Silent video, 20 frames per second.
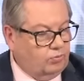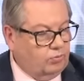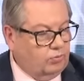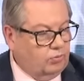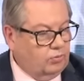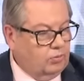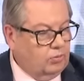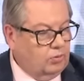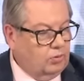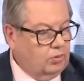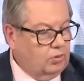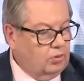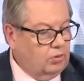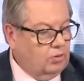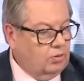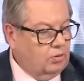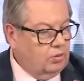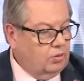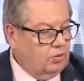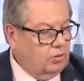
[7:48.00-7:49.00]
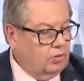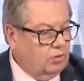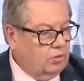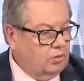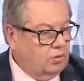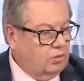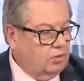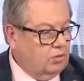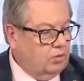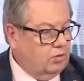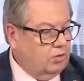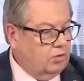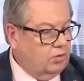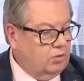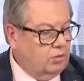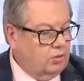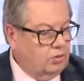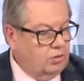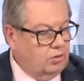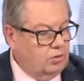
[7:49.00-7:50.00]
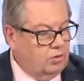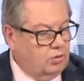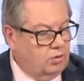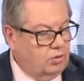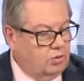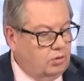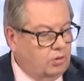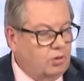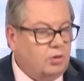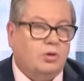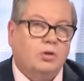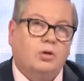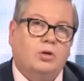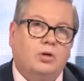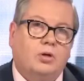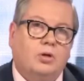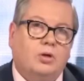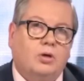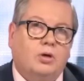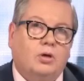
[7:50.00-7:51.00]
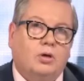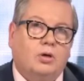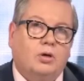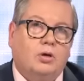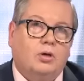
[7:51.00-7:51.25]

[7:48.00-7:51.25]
No words are spoken by the person on screen.